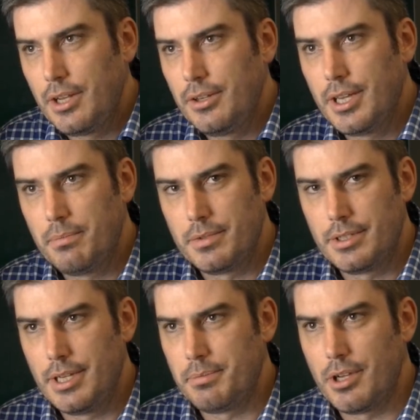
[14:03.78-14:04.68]
And you kept
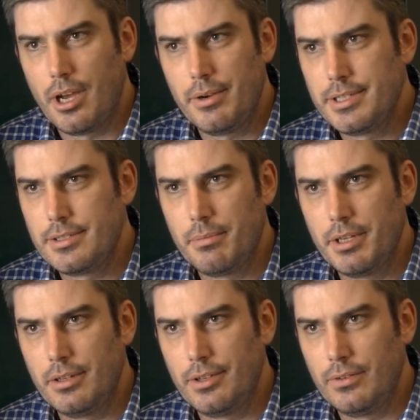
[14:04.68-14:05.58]
your diaries or
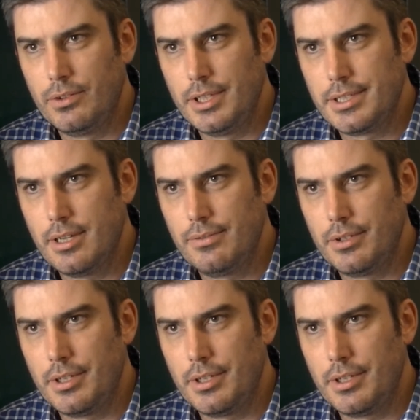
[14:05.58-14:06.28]
something of all this stuff?